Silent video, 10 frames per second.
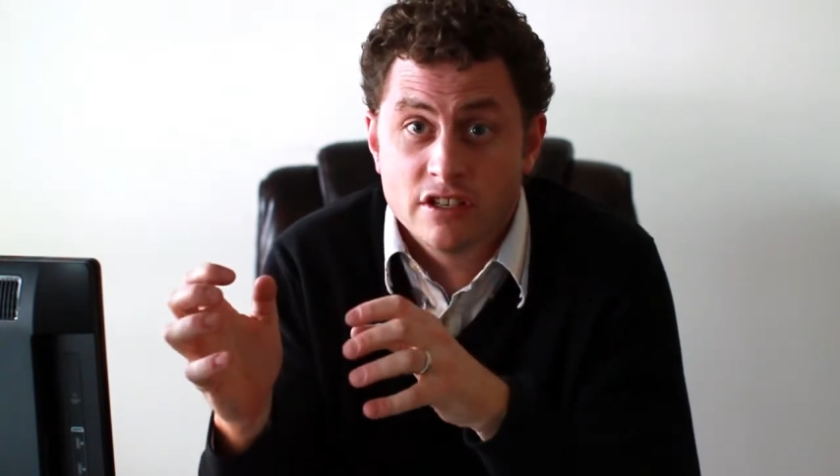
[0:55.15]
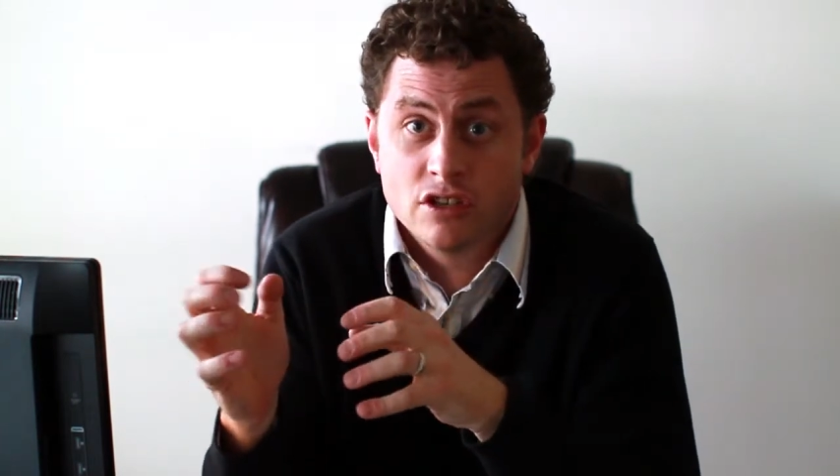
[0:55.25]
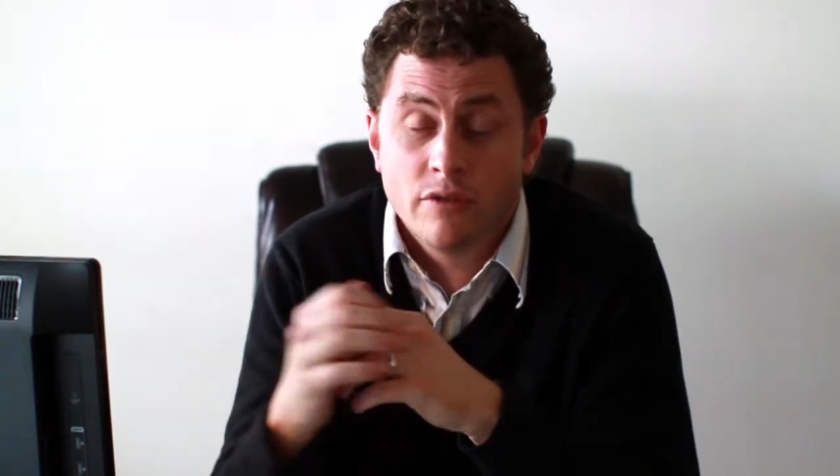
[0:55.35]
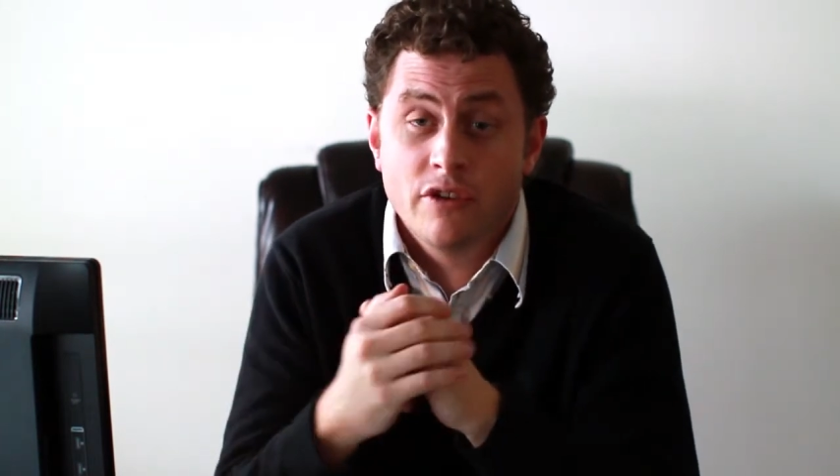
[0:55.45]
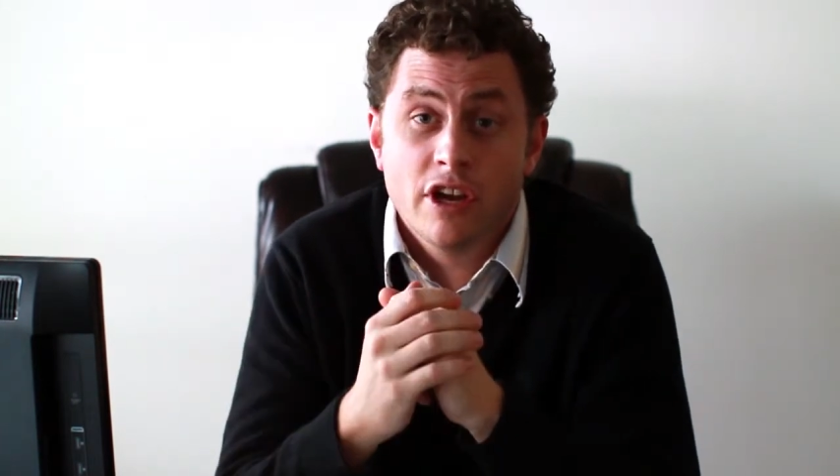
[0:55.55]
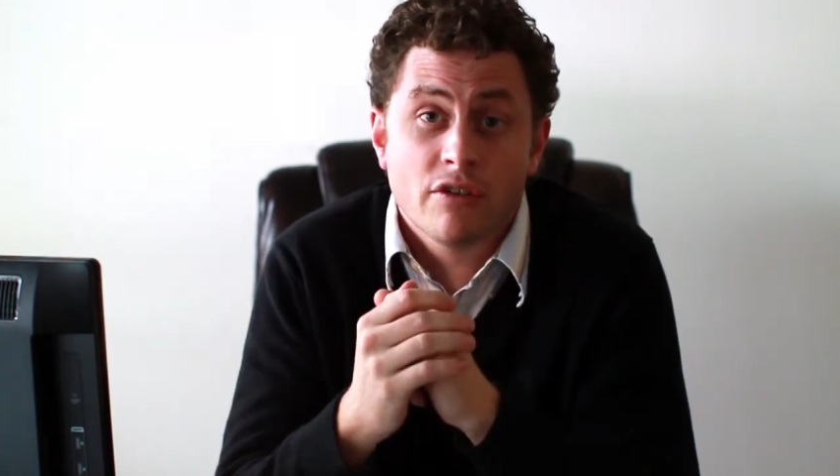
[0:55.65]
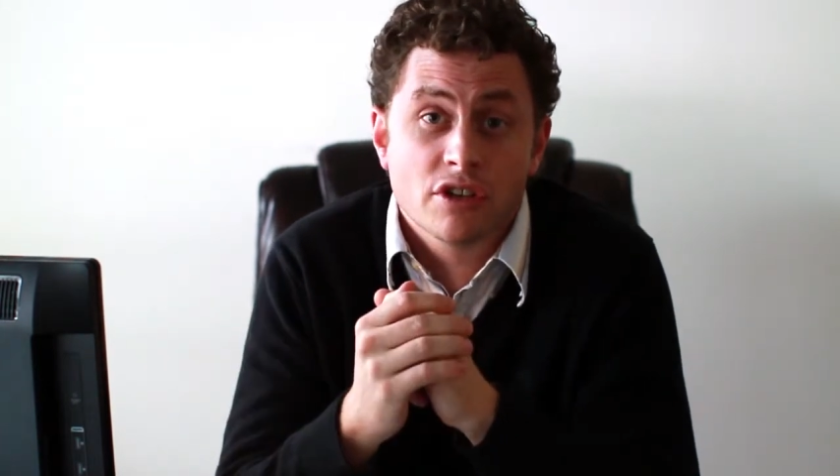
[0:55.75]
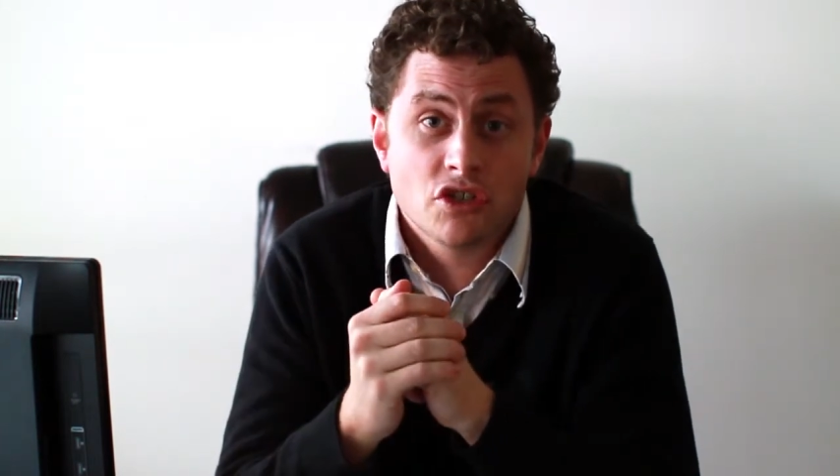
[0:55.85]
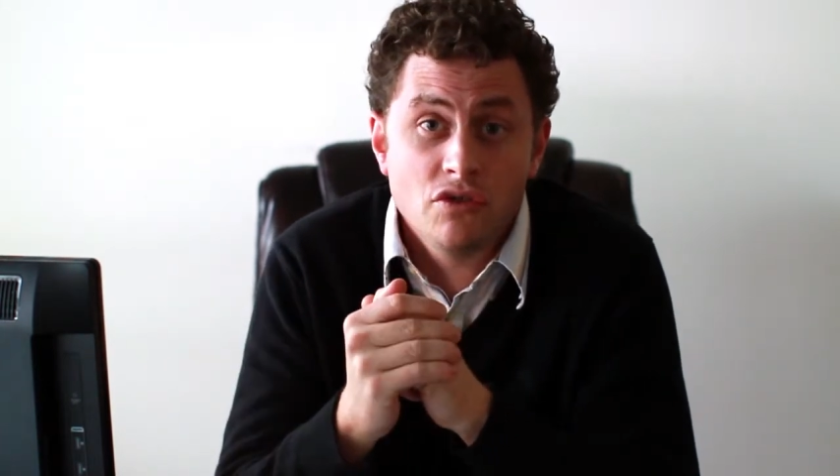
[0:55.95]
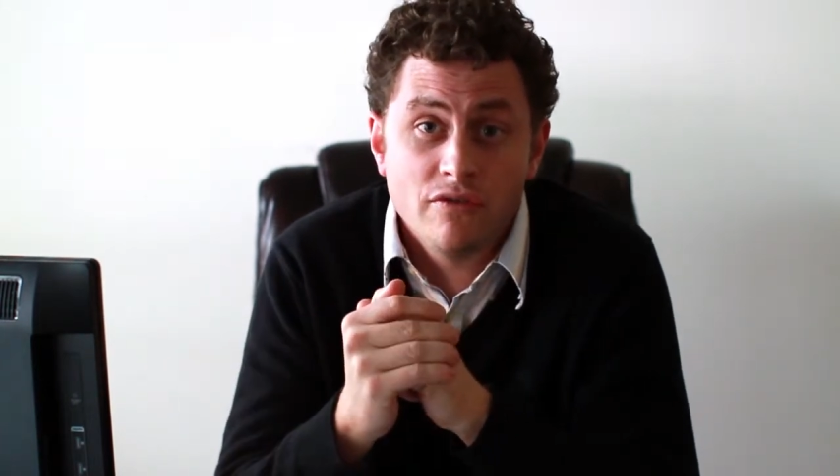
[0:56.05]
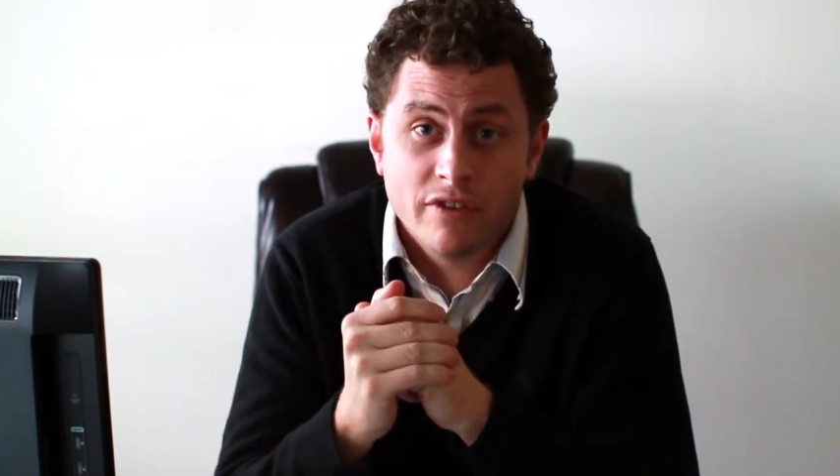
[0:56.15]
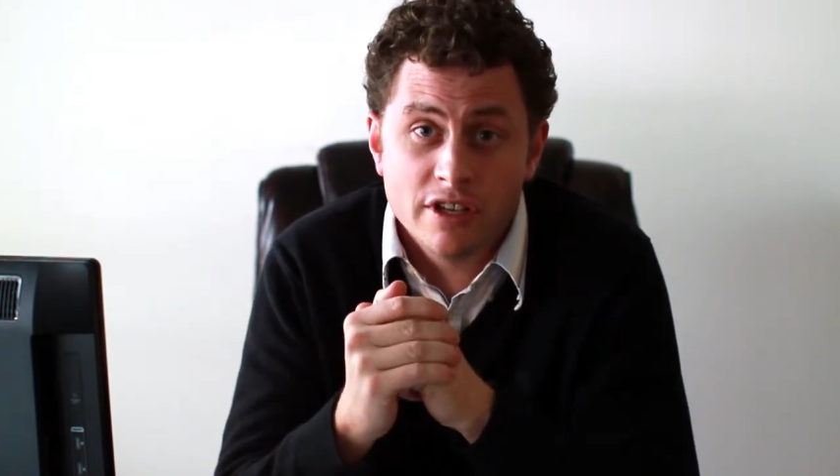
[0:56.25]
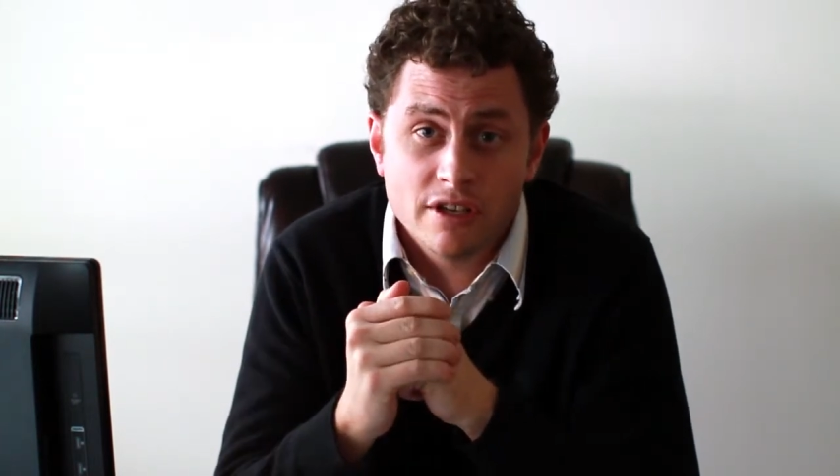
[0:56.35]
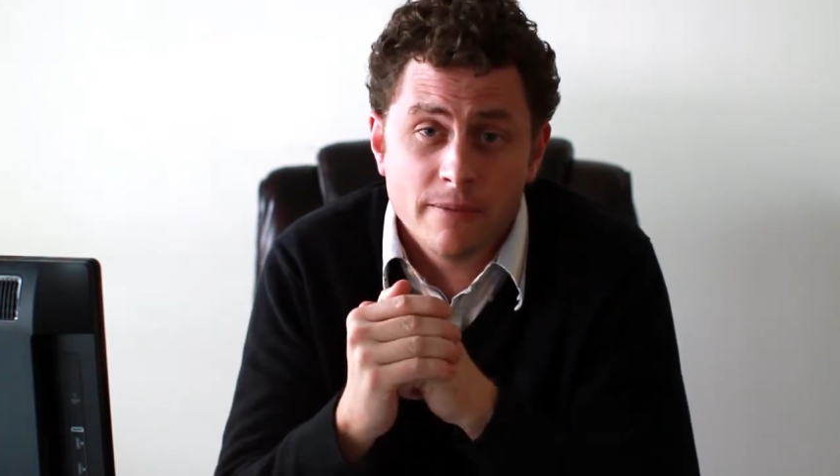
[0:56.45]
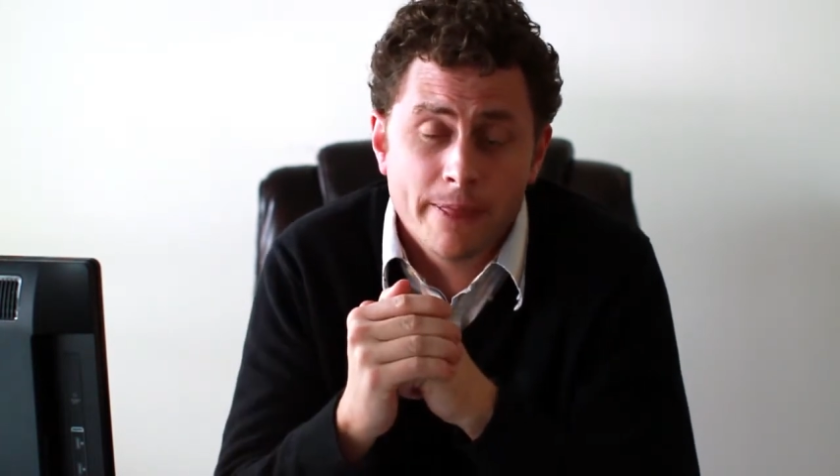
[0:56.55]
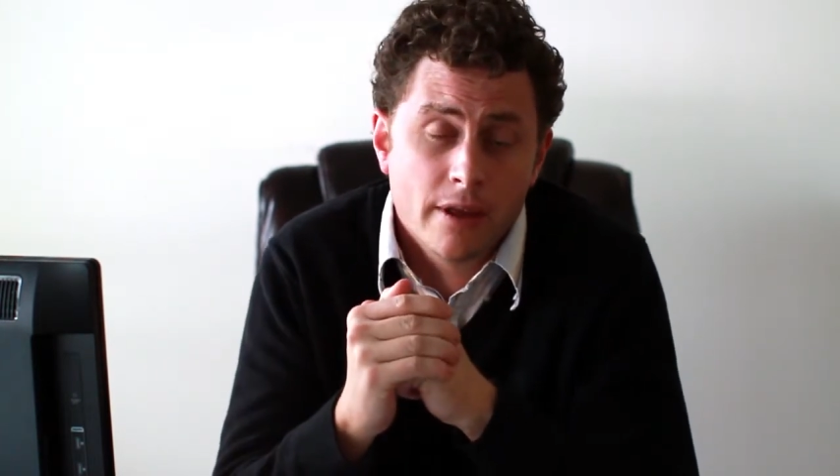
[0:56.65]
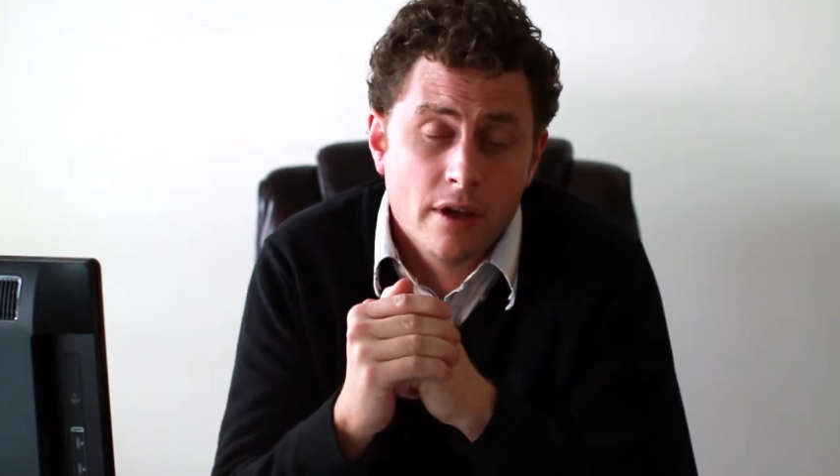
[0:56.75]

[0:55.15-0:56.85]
So if you're here on a student visa